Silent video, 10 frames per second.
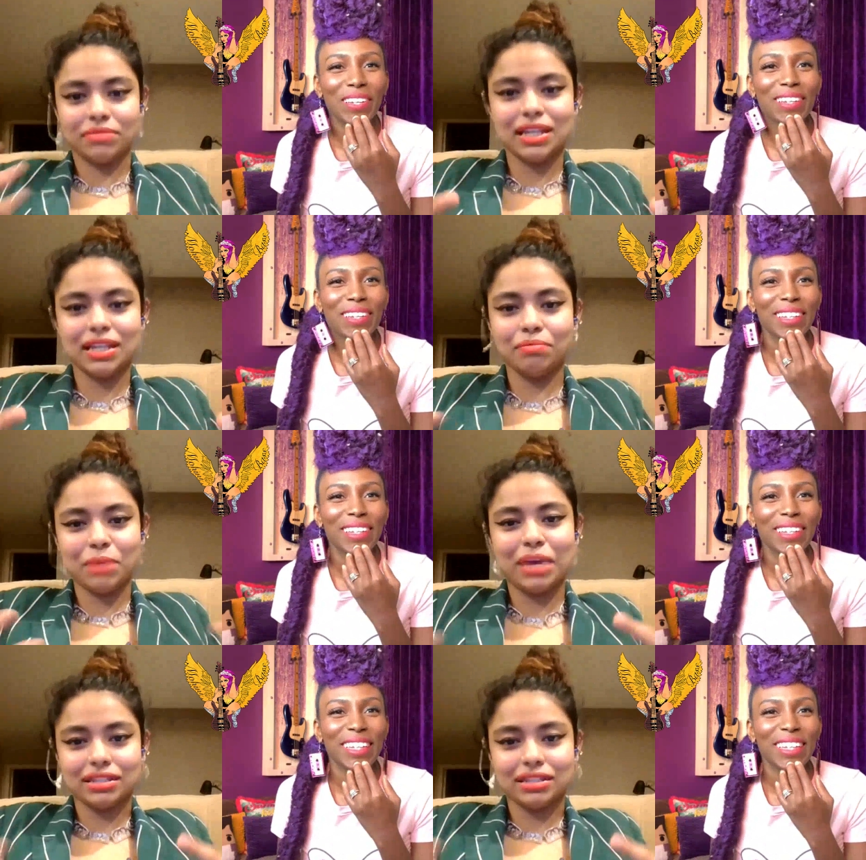Speaker 1: some
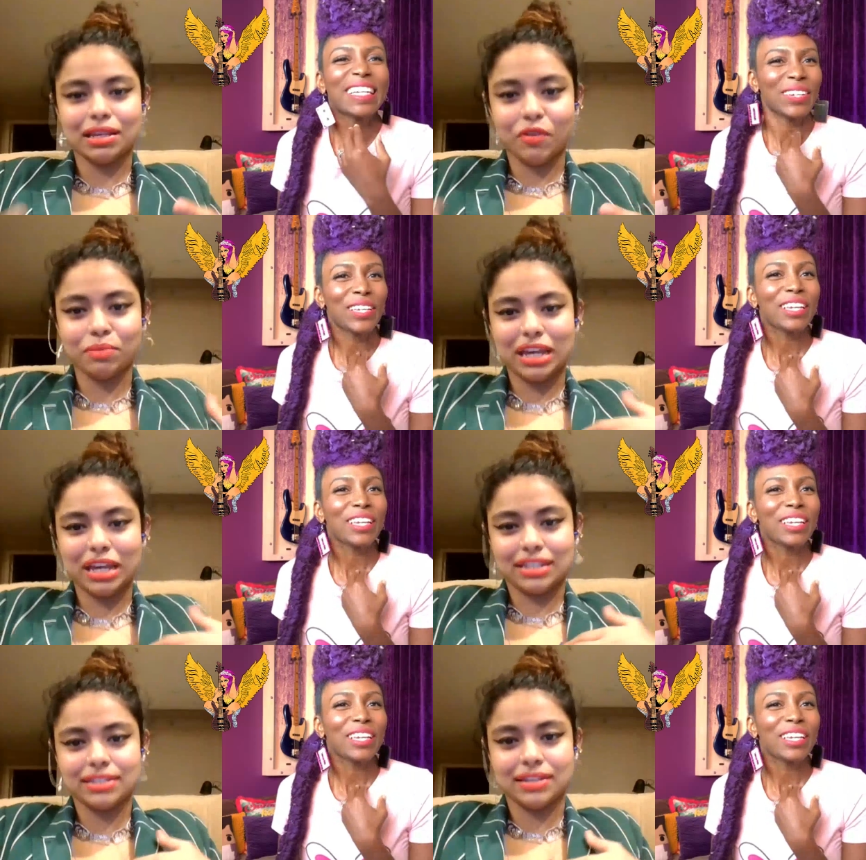some the base some of
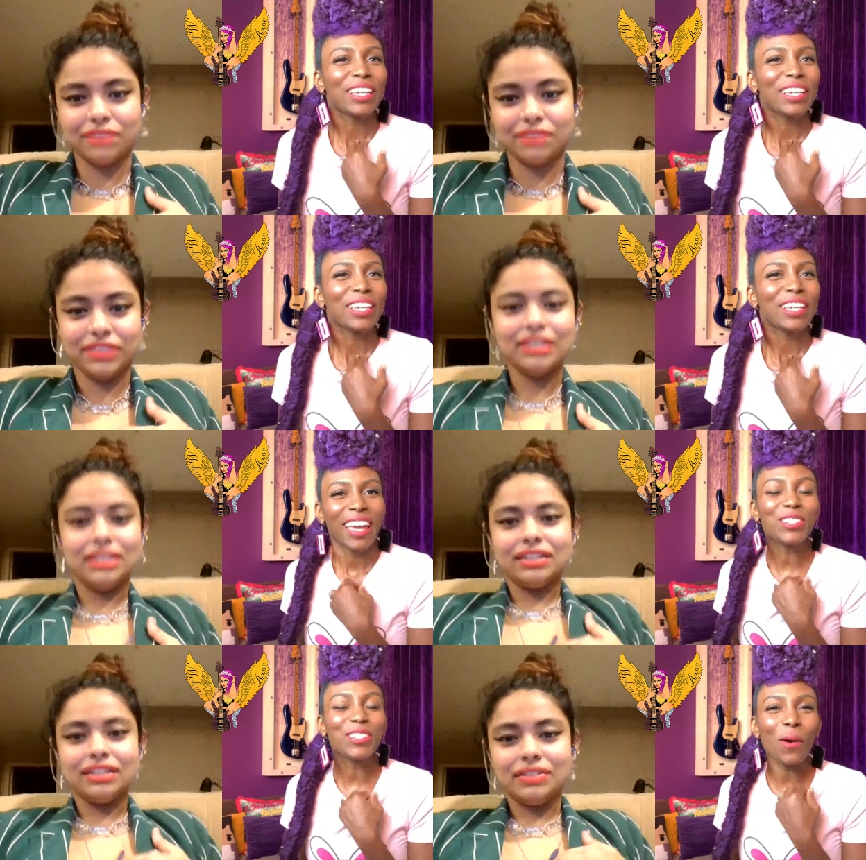the basic stuff.
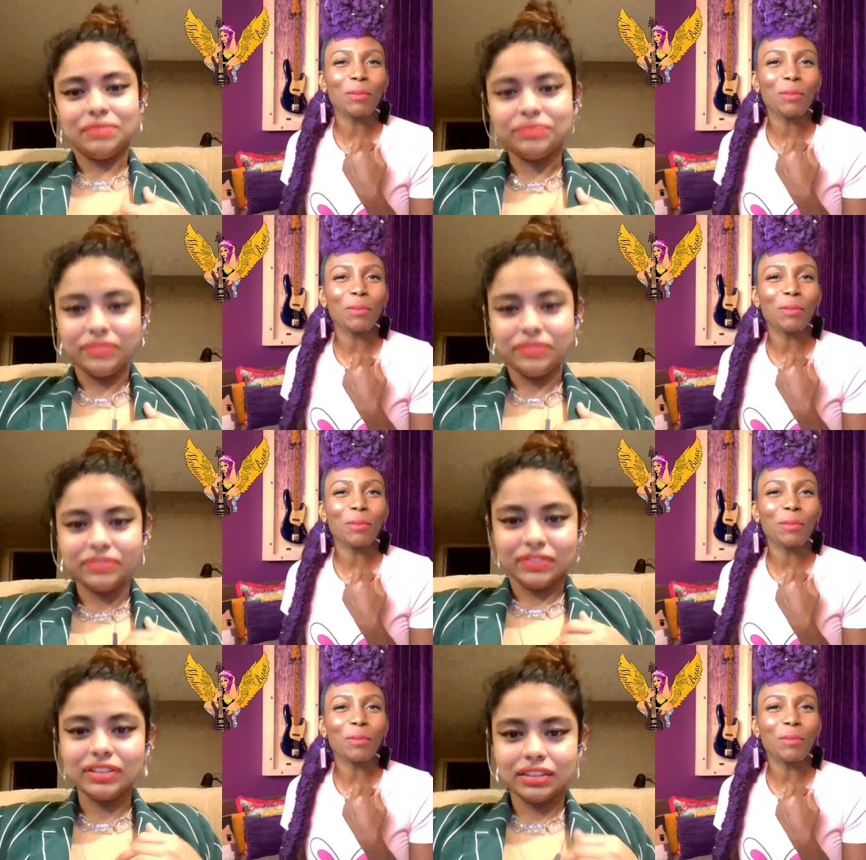He showed
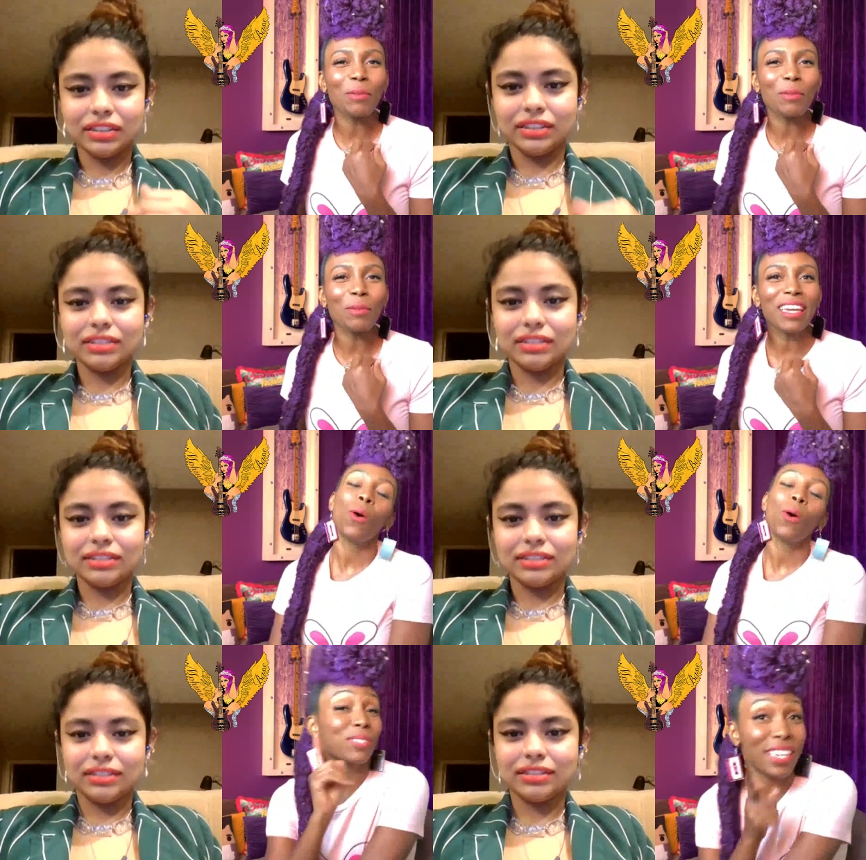
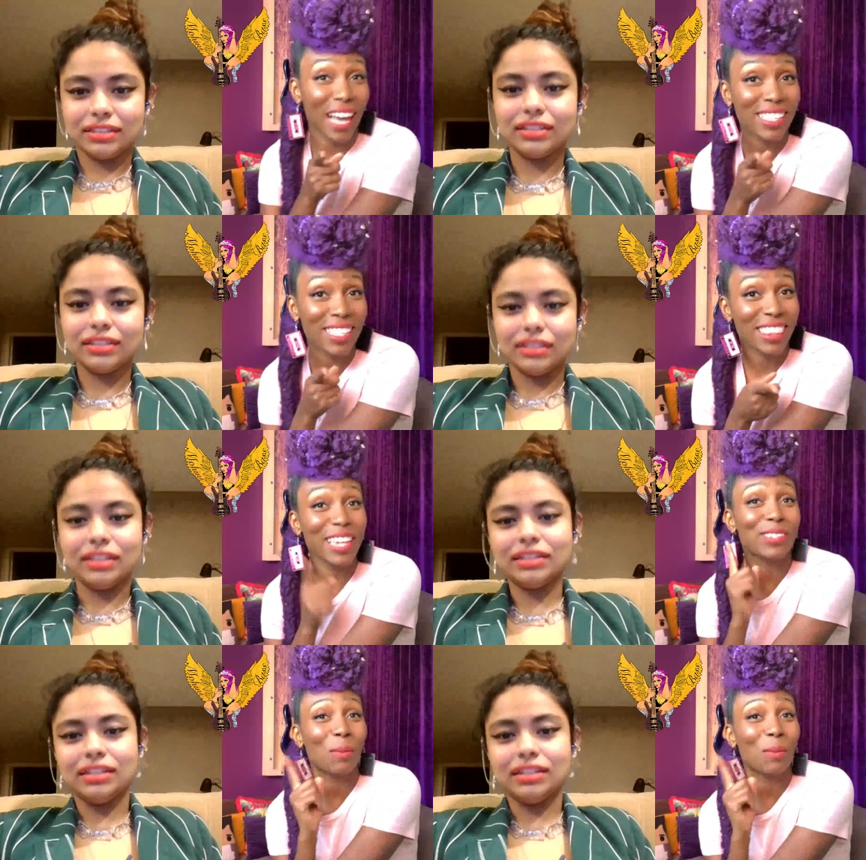
Speaker 2: me well yeah,
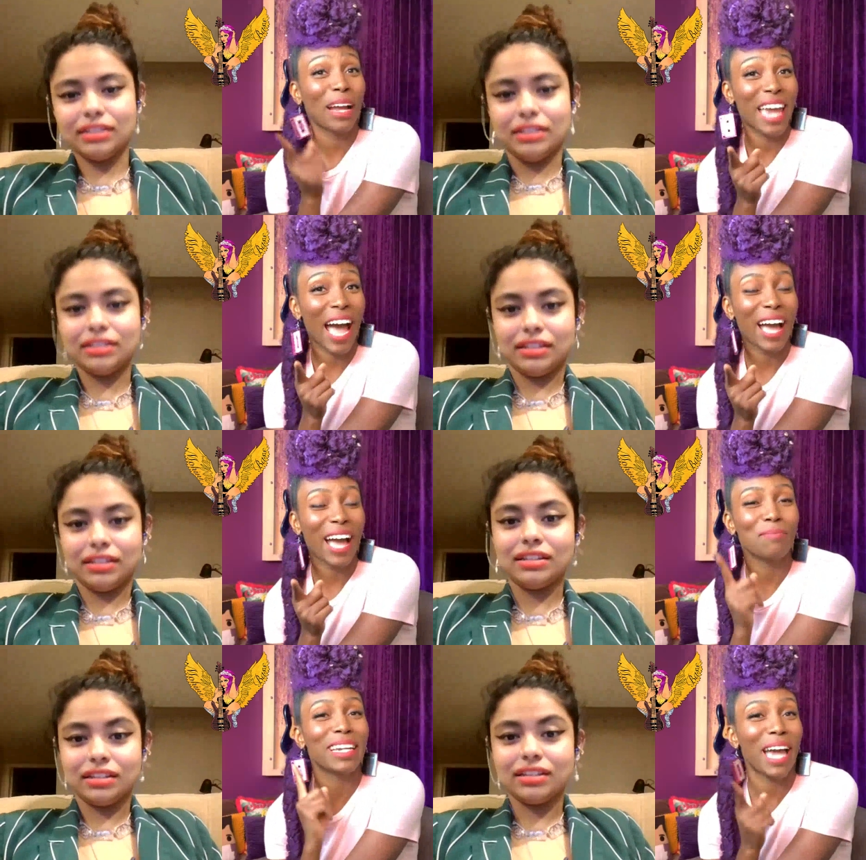see that's the thing. So
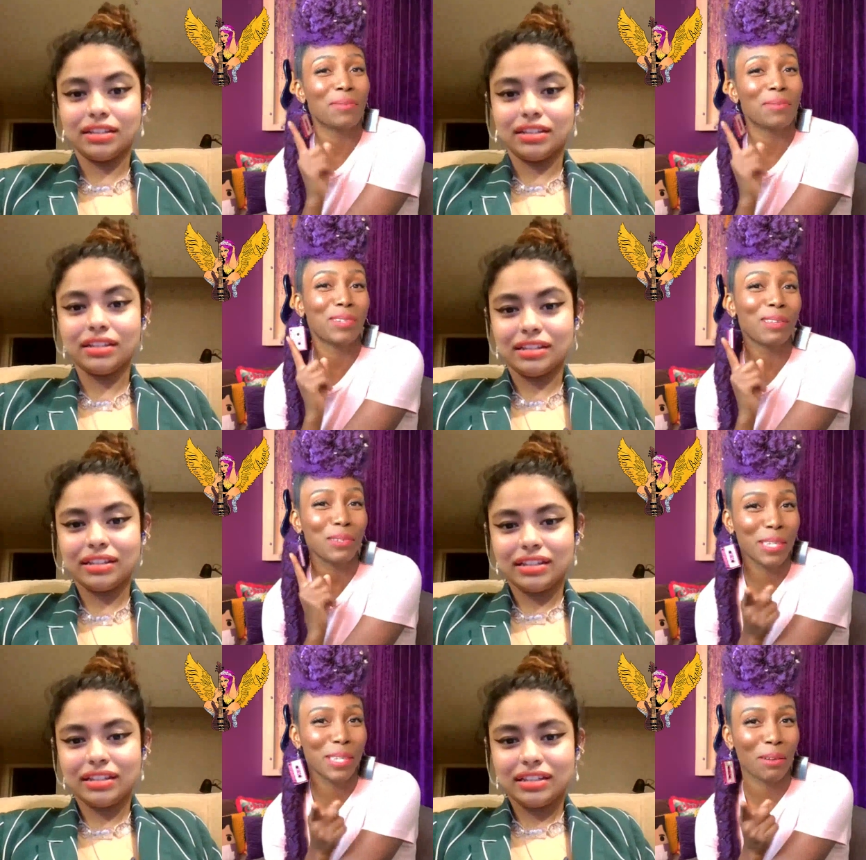my dad, my
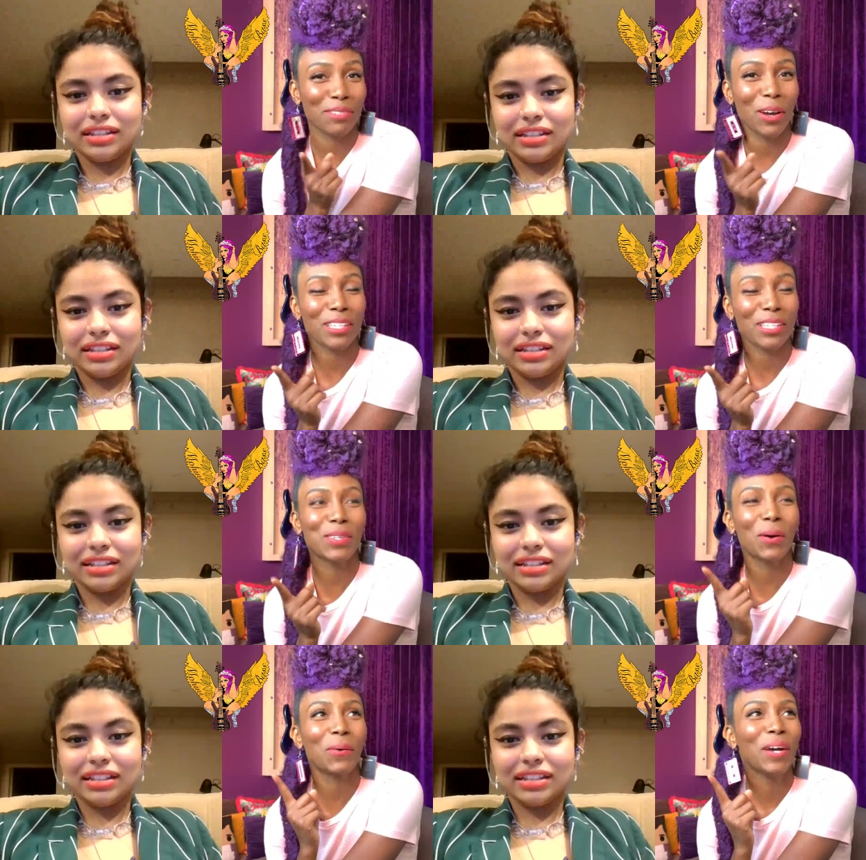dad was also self
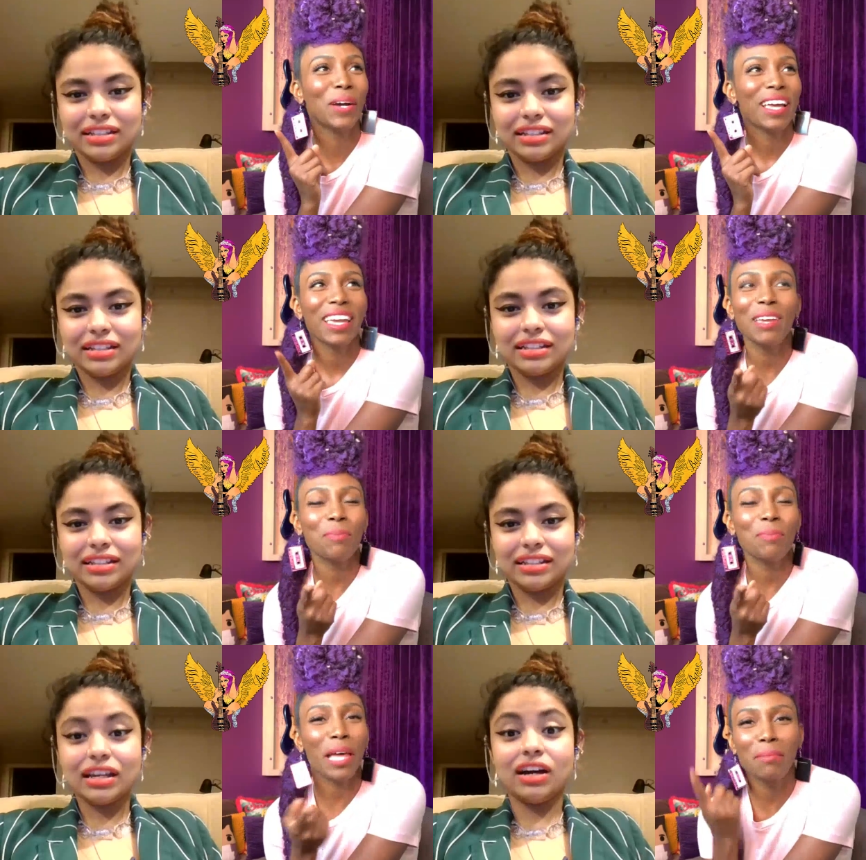taught. So
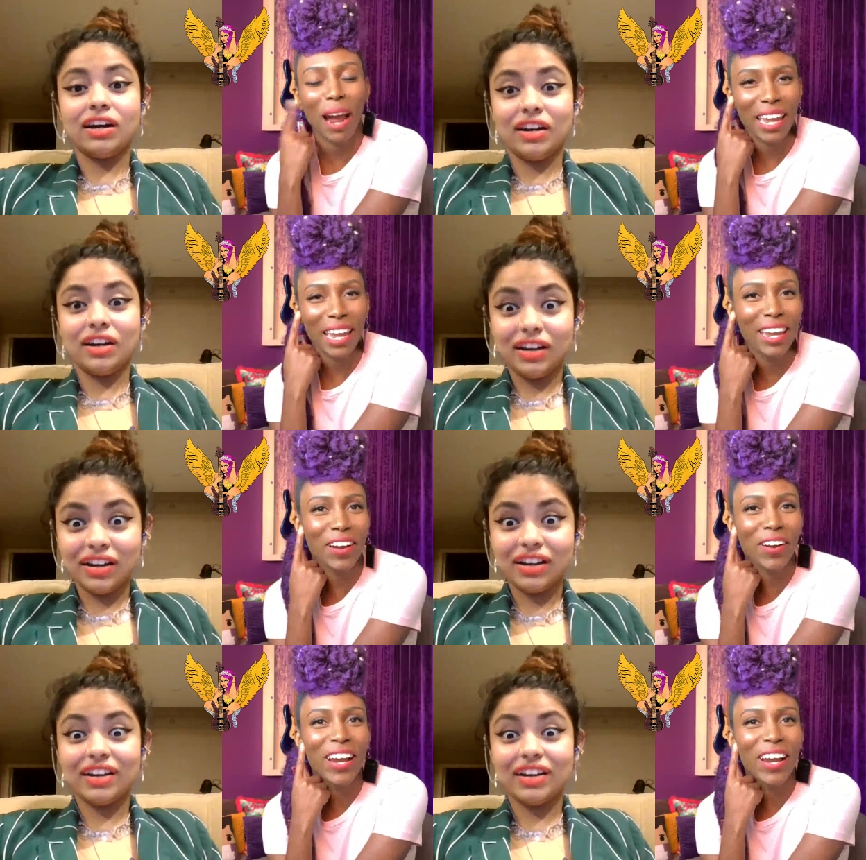he played oh. by
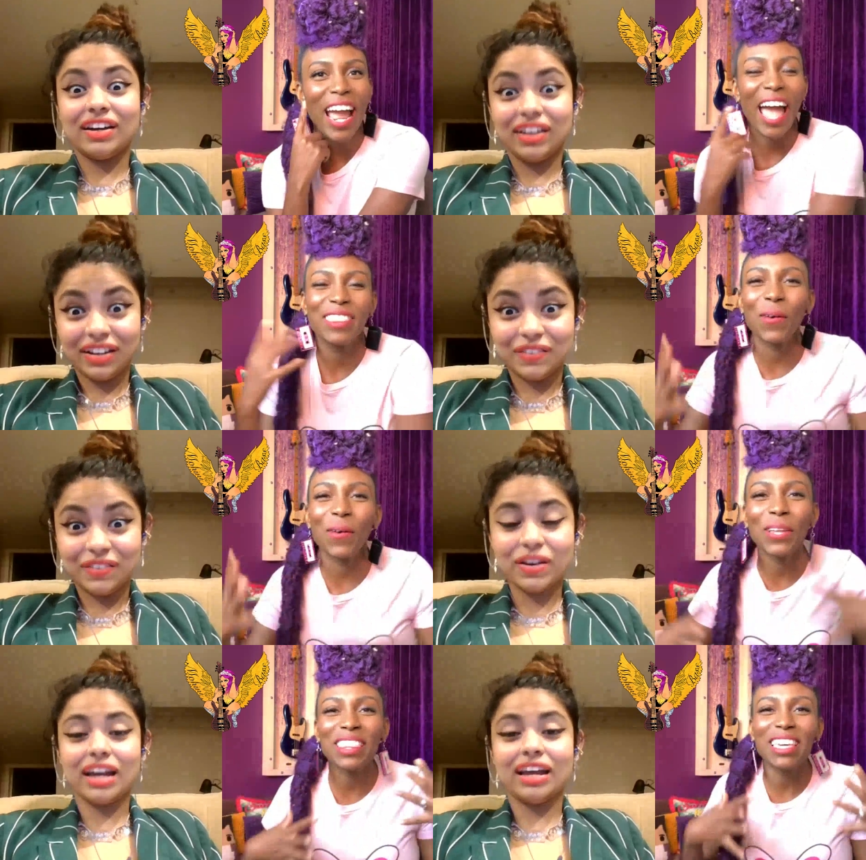ah. ear
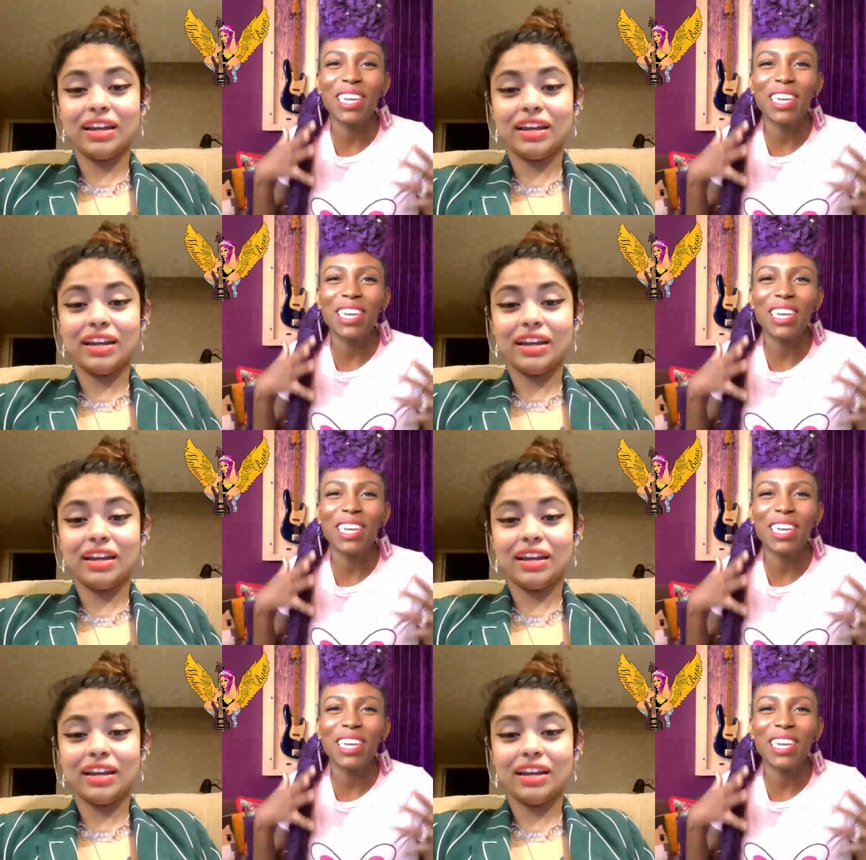and the wow. only